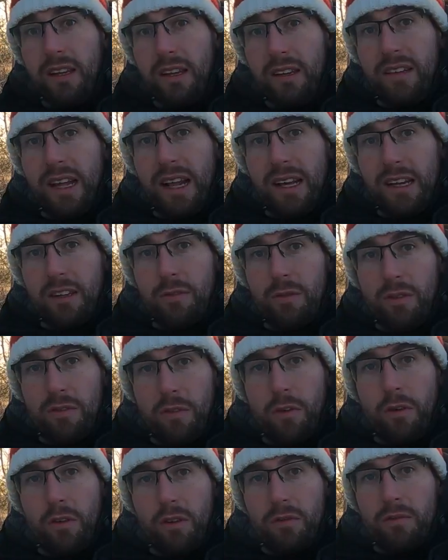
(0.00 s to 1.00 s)
exactly as we
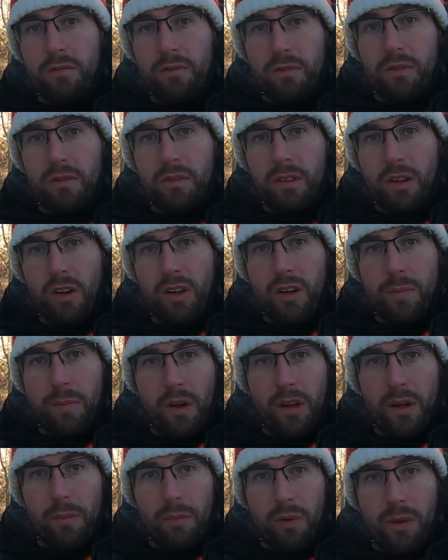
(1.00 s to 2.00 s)
thought, I had a
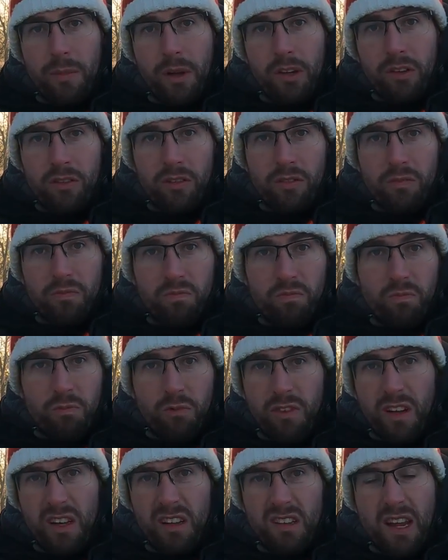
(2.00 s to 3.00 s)
bite pretty much
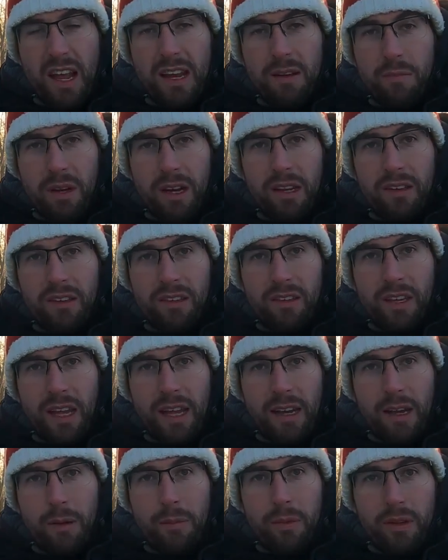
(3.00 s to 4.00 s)
within 10 minutes of
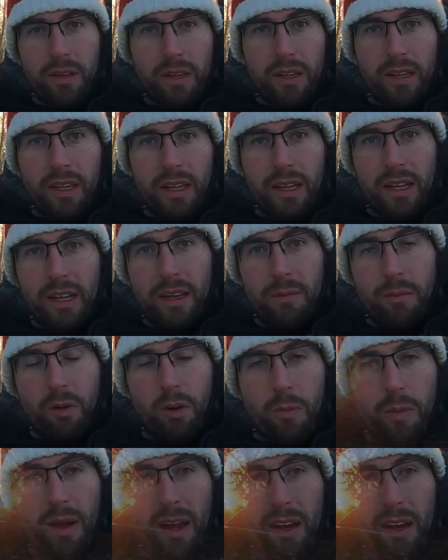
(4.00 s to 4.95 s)
setting up. Probably